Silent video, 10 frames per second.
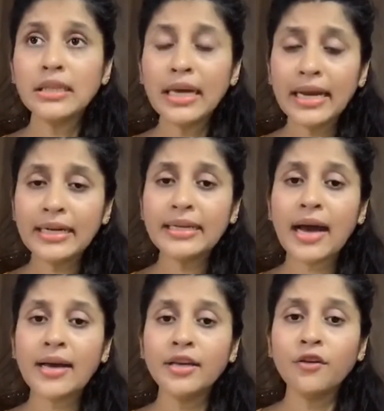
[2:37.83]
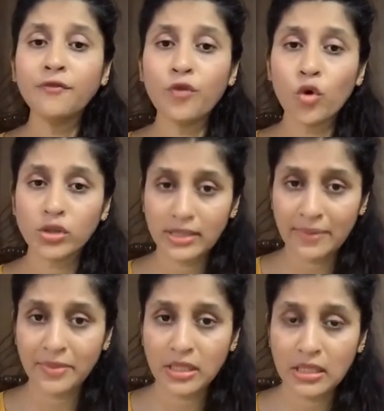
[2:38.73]
the entire four
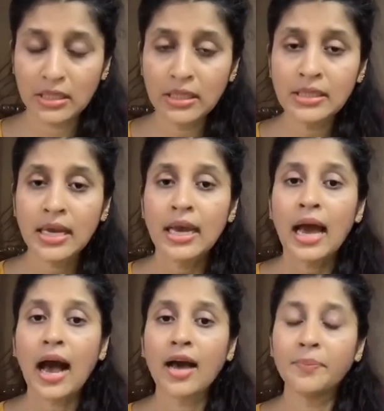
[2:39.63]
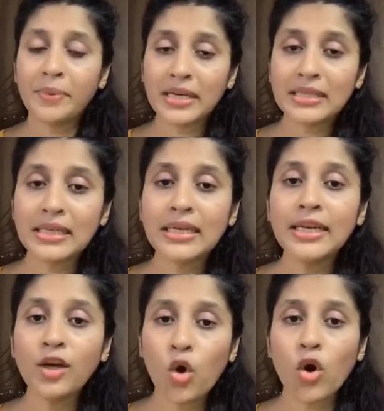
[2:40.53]
semesters are
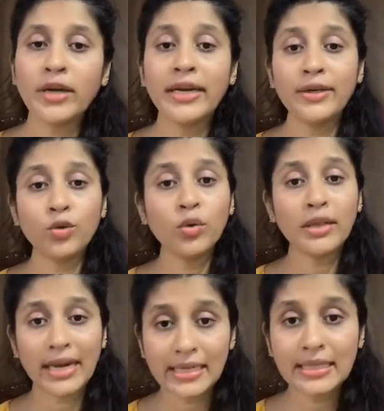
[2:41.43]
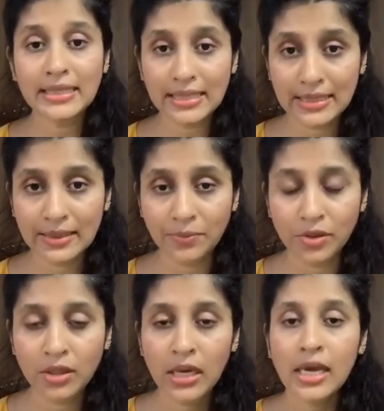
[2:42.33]
basically called into credit
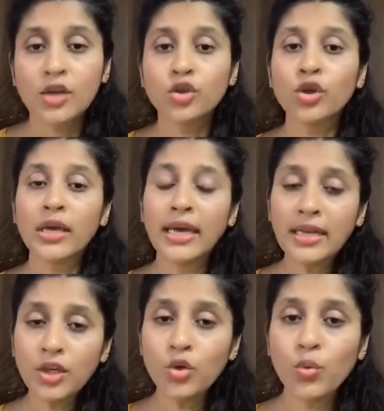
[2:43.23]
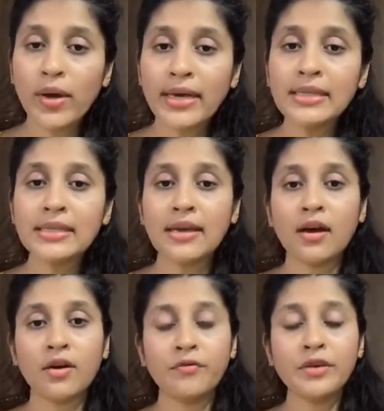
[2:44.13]
systems so in us
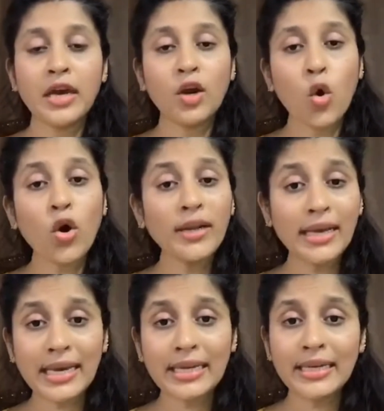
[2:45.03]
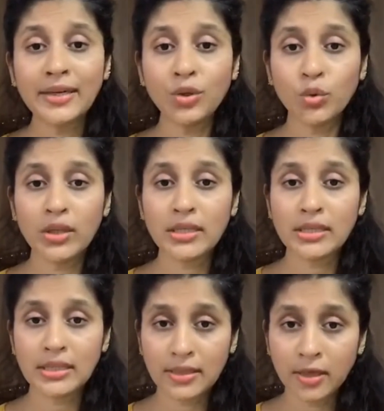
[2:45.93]
uh, we are all alien to
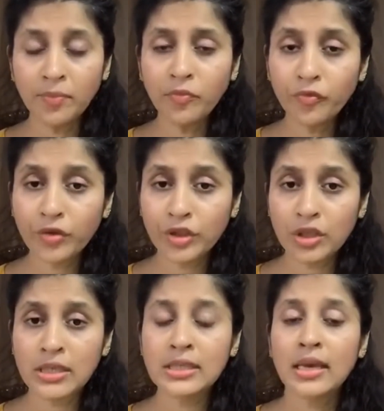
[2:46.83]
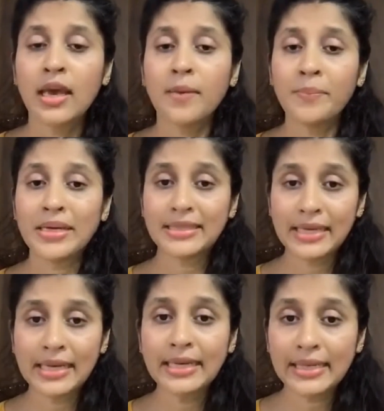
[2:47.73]
this term which is
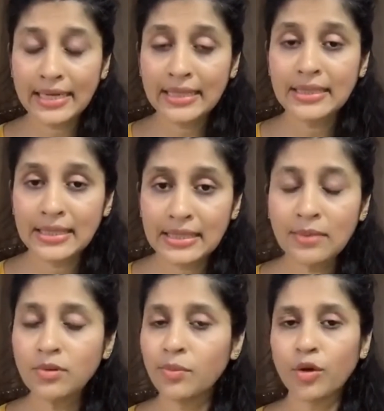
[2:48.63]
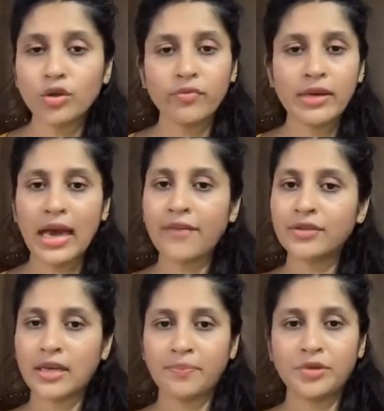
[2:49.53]
basically credit systems because we have
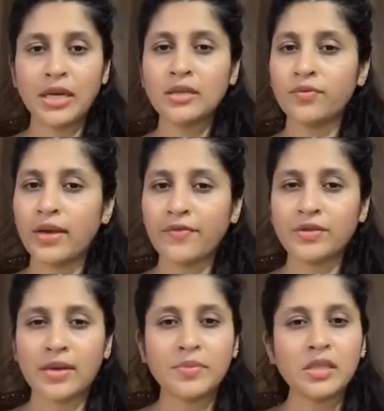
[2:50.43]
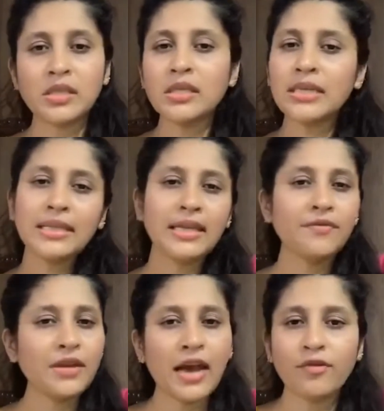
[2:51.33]
subjects we have semesters and
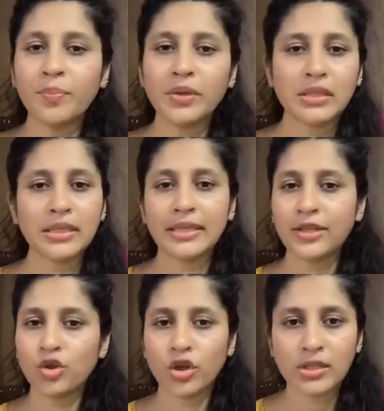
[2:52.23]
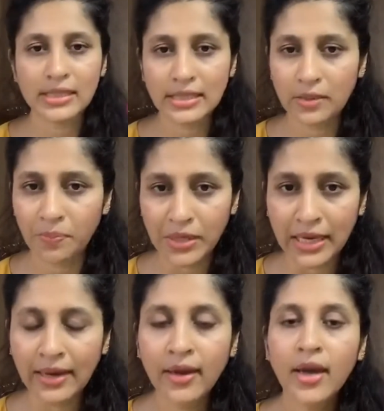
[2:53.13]
then we have a percentage or a
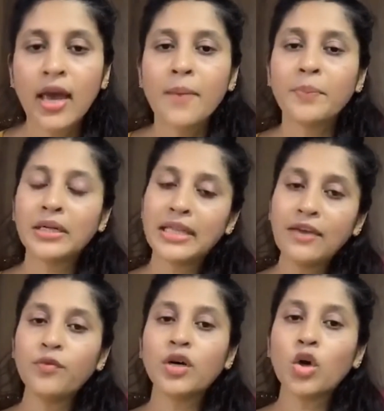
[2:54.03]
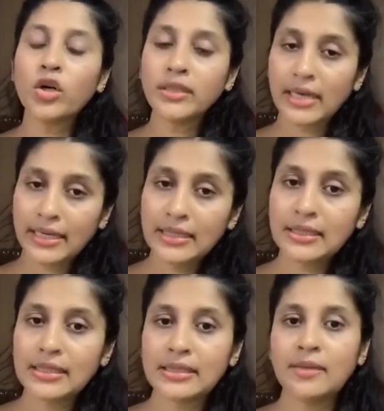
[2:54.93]
cgpa but they work on
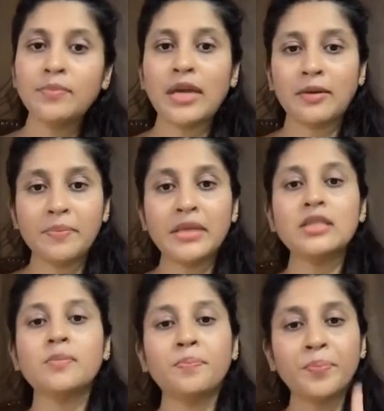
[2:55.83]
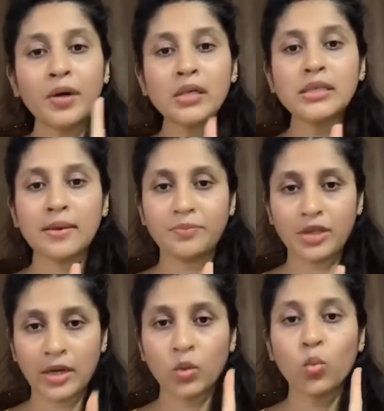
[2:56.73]
credit system that means per
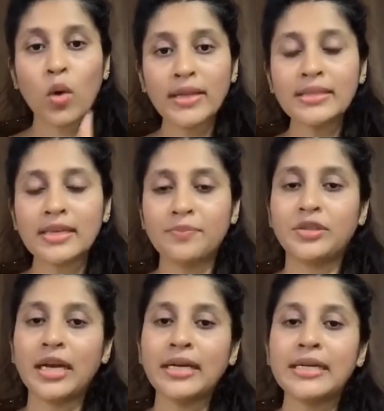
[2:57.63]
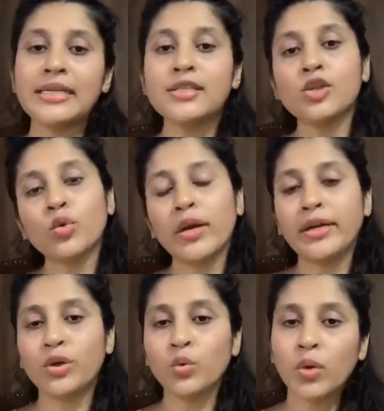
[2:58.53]
subject one subject leads you
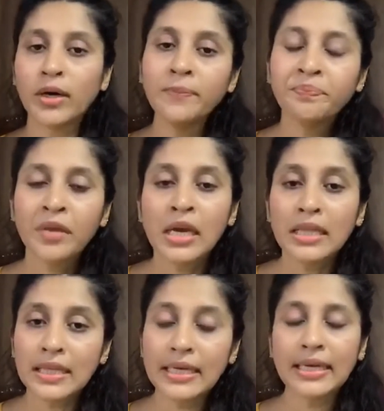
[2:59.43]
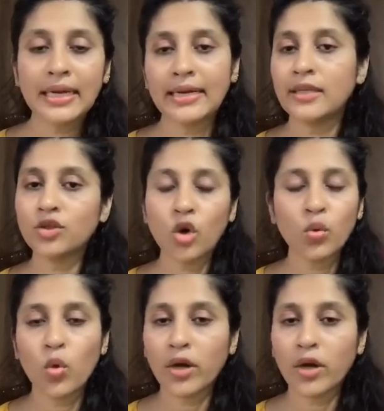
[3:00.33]
into a three credits or